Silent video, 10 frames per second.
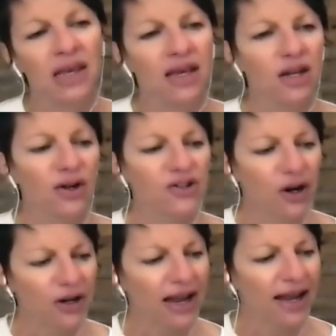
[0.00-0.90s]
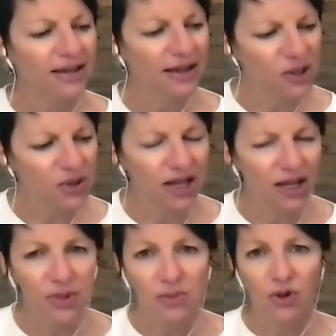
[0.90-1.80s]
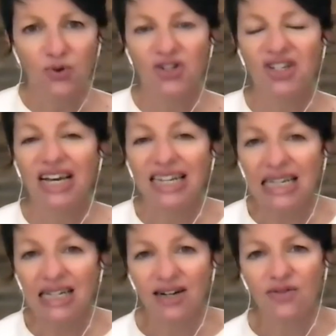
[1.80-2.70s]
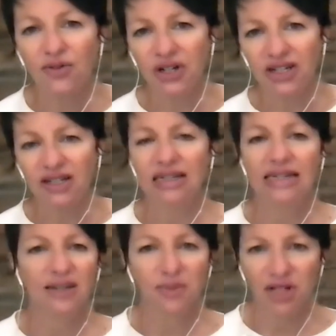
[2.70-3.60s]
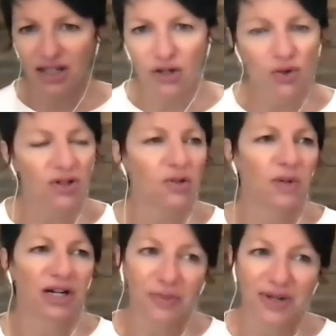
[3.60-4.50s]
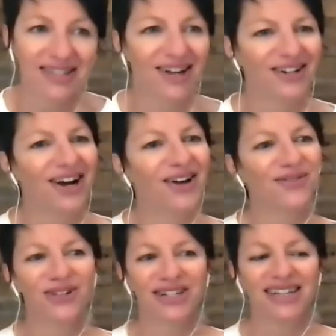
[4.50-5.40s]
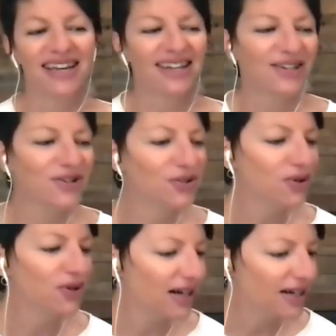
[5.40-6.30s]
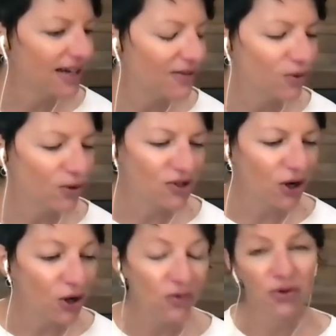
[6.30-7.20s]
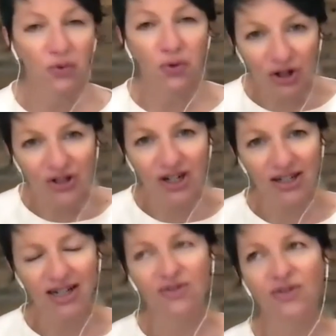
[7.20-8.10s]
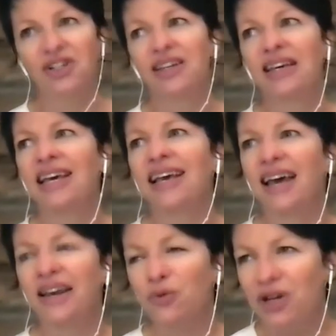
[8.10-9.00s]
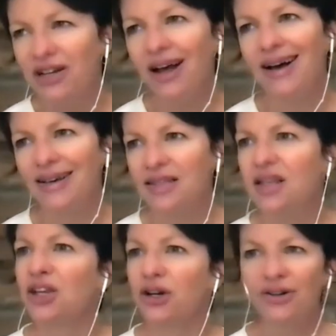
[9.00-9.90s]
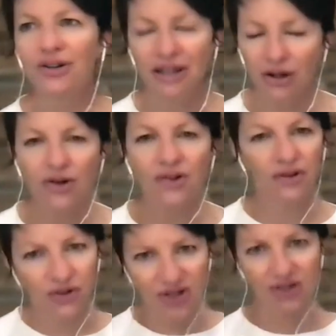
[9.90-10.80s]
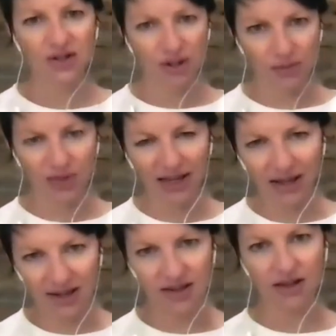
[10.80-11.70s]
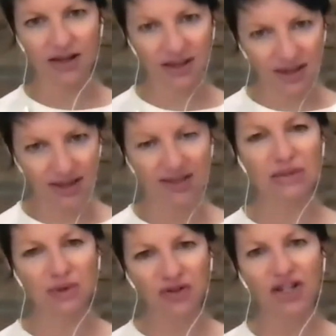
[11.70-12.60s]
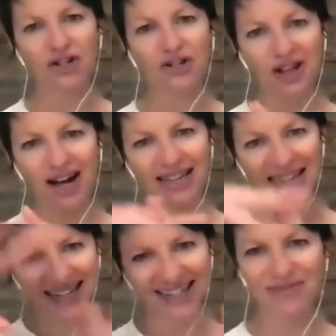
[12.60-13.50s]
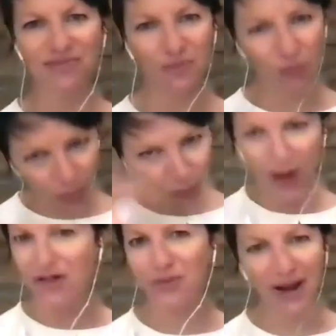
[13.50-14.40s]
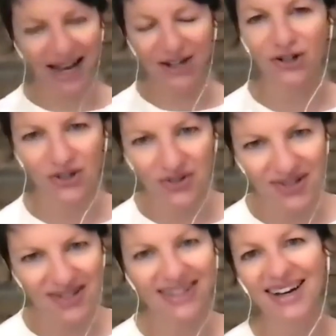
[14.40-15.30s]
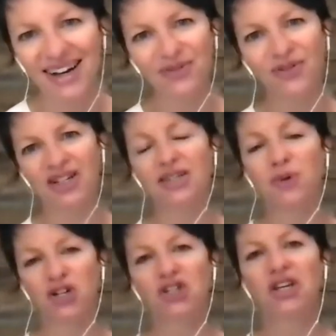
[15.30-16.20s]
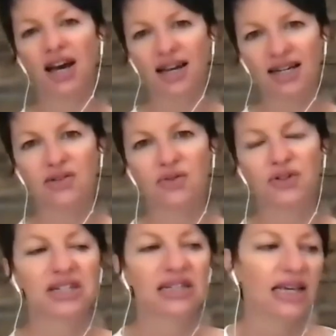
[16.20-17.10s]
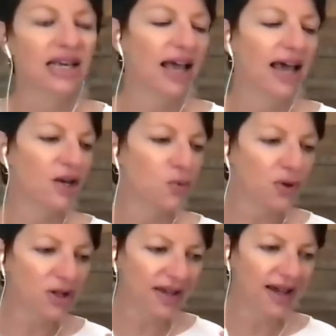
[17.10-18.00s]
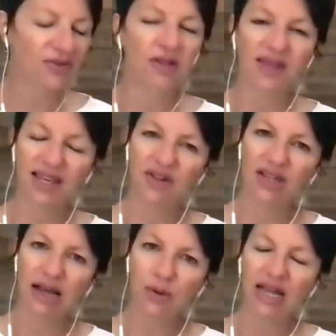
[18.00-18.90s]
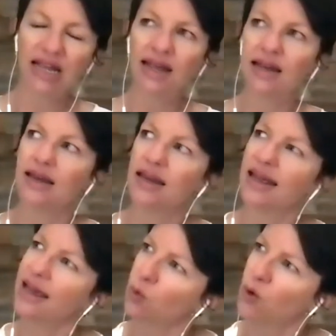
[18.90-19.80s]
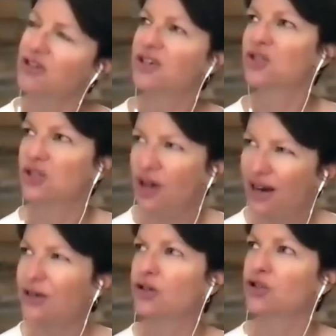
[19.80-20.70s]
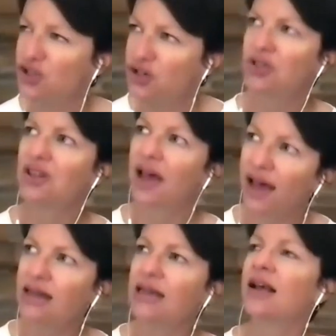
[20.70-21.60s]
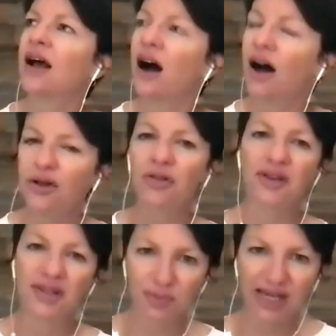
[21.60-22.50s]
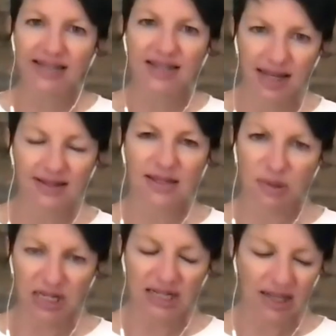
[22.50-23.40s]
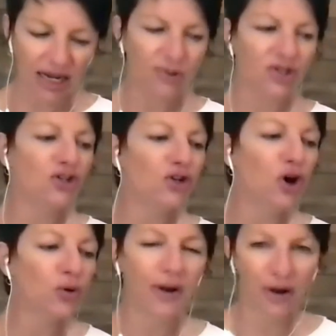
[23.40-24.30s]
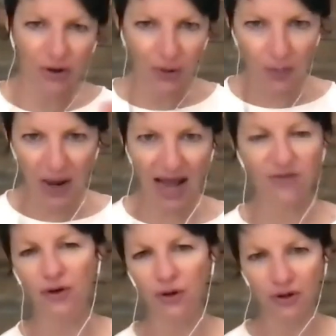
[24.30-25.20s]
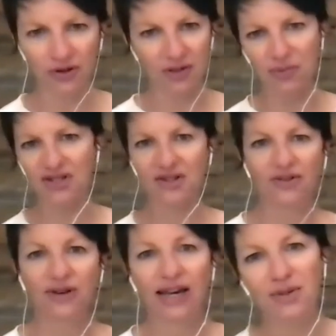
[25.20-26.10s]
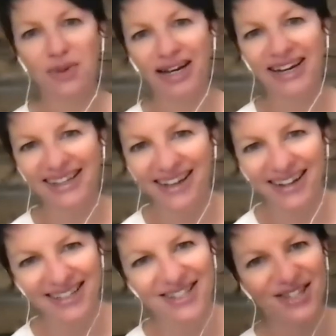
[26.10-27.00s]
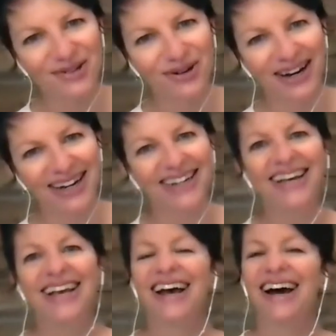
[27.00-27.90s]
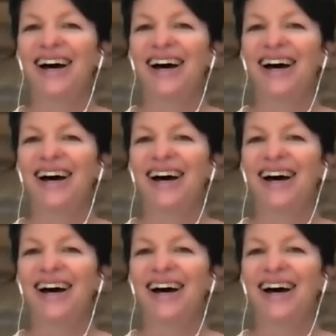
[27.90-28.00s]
you know, I started hanging out with a lot of people who study conflict intimately, who do experiments on conflict, and who uh, have worked all over the world on conflict, and realize that there there is a system, like it is an, a system of interlocking weather patterns conflict especially high conflict and you really have to think of it that way and and once i, I understood that other things made sense to me like i was no longer baffled and mystified by headlines right mm-hmm.